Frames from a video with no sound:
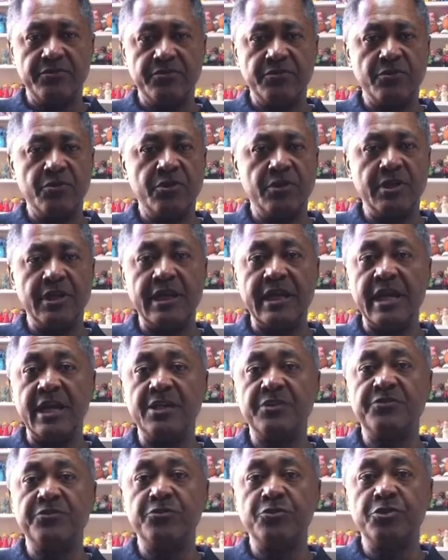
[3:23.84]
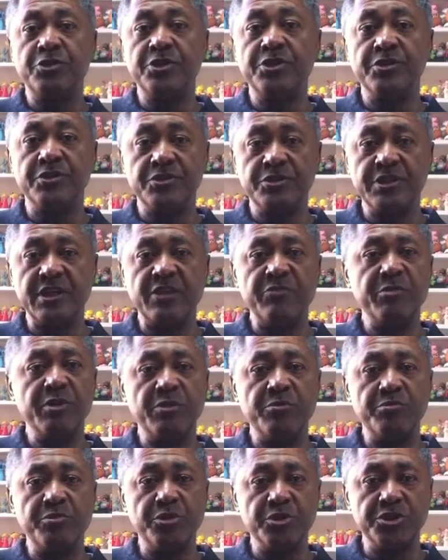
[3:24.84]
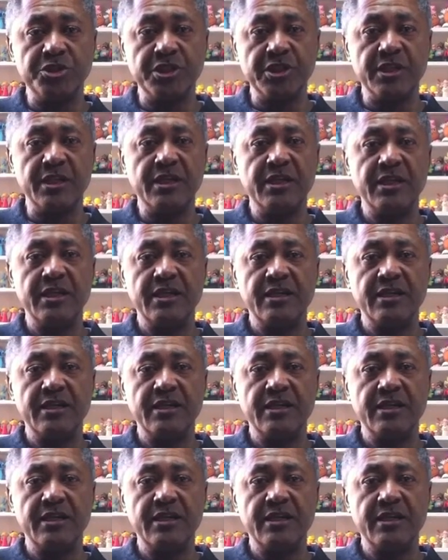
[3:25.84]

for the last few years I've been pushing